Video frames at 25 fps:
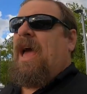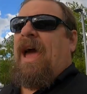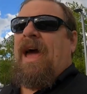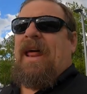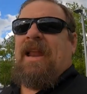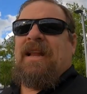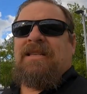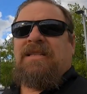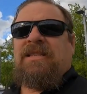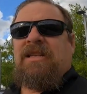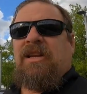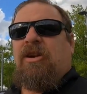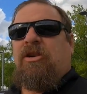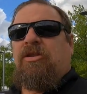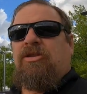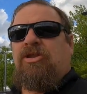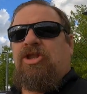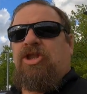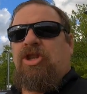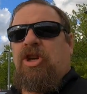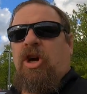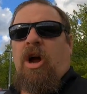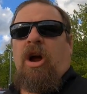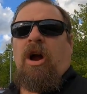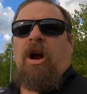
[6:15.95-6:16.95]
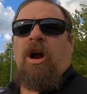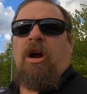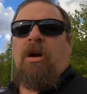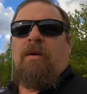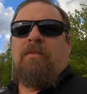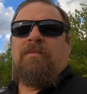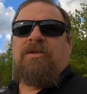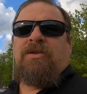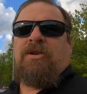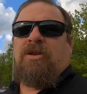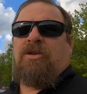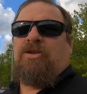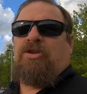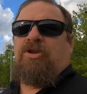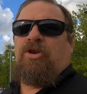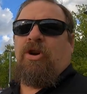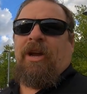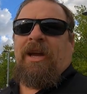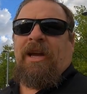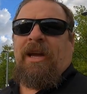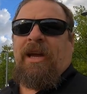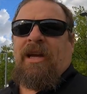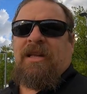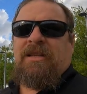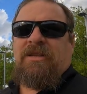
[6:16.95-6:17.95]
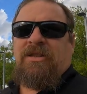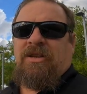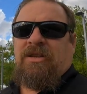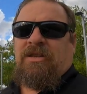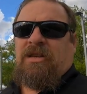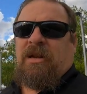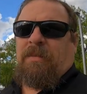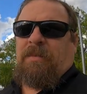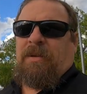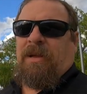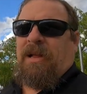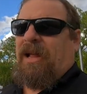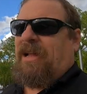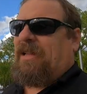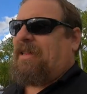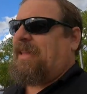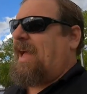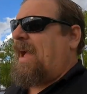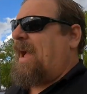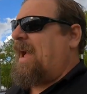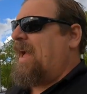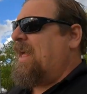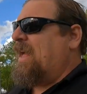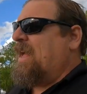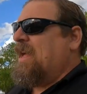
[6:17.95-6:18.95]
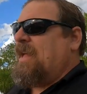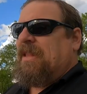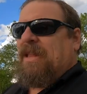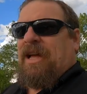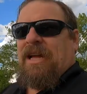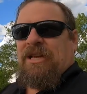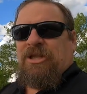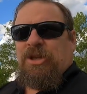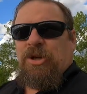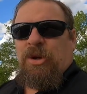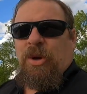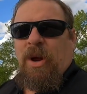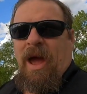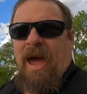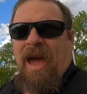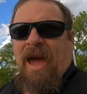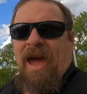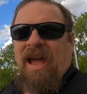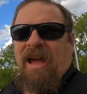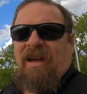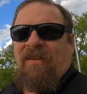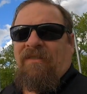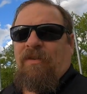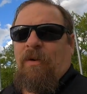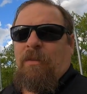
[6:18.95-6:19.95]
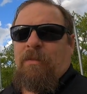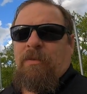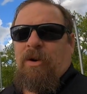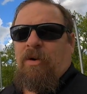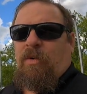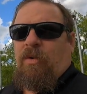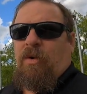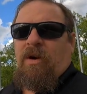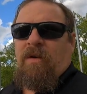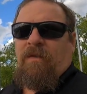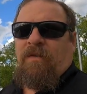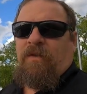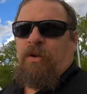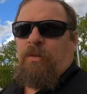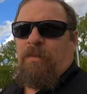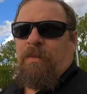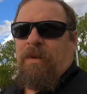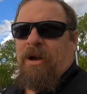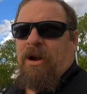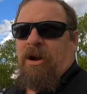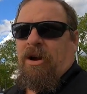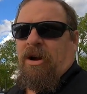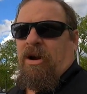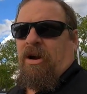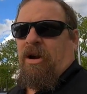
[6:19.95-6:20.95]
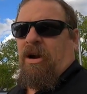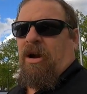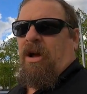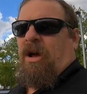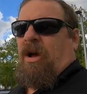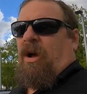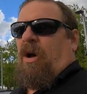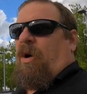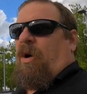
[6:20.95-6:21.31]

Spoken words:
And it's little charms or trinkets or something like that that you hang from your rear view mirror,